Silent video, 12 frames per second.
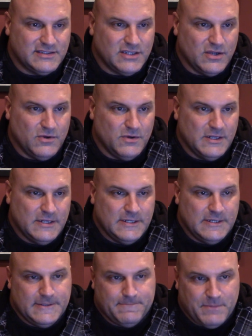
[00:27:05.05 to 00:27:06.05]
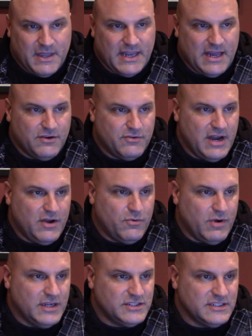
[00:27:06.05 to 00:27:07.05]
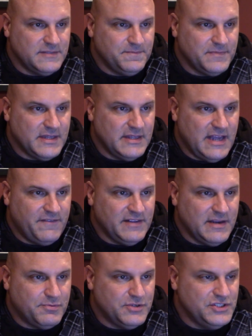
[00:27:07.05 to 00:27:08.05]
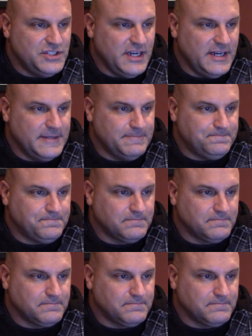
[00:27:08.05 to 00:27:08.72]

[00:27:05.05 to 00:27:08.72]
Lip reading: So again, great question. Definitely appreciate it.